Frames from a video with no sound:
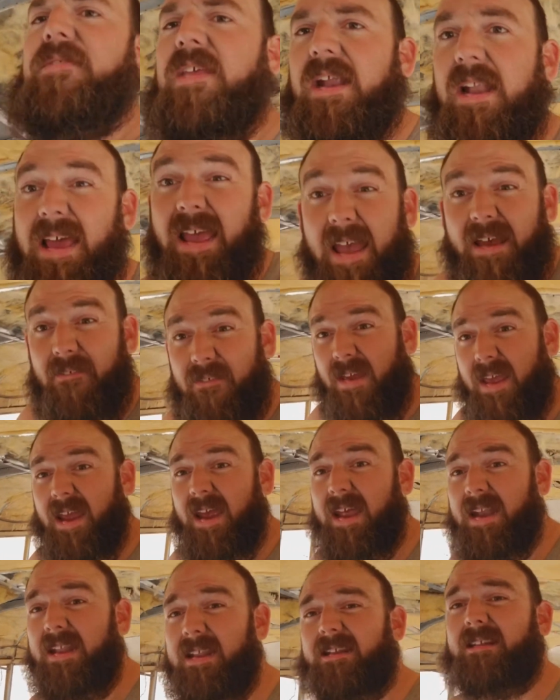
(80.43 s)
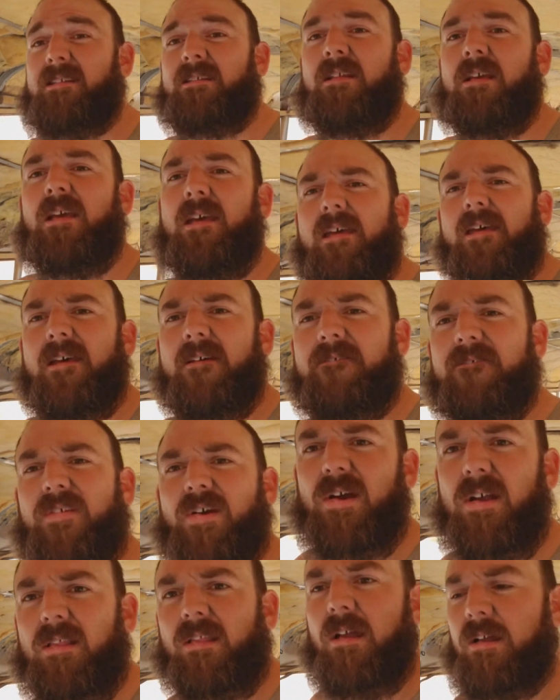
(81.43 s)
that I haven't had in a
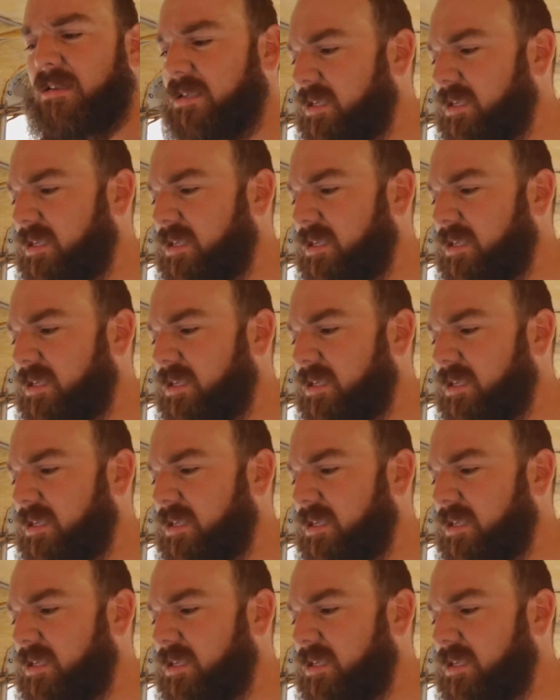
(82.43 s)
very long